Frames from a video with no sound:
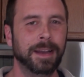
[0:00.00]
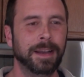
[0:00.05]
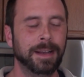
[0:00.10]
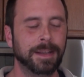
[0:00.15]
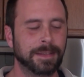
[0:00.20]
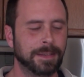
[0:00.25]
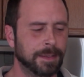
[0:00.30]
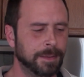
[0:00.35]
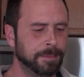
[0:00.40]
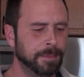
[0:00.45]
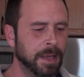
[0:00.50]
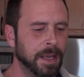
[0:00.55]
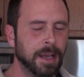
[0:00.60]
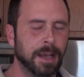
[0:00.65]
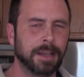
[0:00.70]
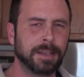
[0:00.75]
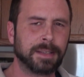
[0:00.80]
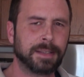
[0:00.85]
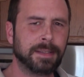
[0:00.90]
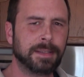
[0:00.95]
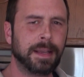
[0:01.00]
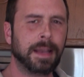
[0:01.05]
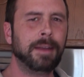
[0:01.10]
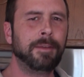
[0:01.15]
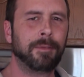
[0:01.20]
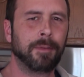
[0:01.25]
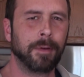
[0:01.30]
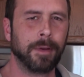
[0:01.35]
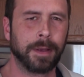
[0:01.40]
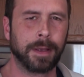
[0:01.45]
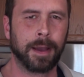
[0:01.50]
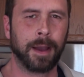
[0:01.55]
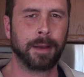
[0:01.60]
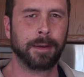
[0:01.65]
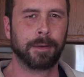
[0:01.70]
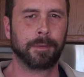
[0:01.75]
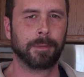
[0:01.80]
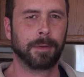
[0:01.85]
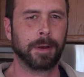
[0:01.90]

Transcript: It's a savory kind